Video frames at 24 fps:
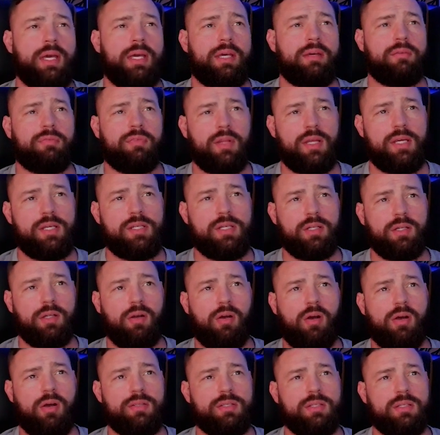Inflation
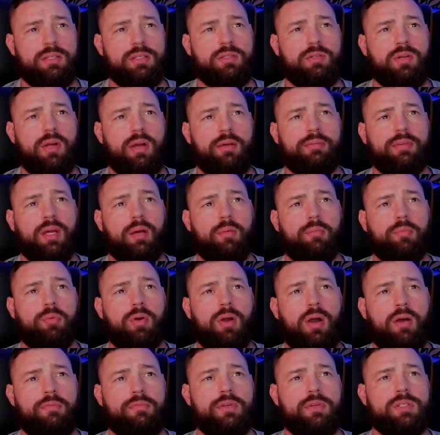constantly driving down
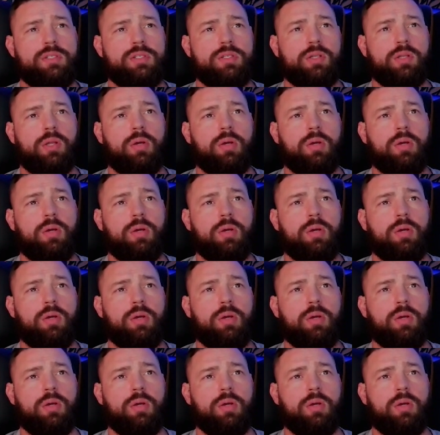profits,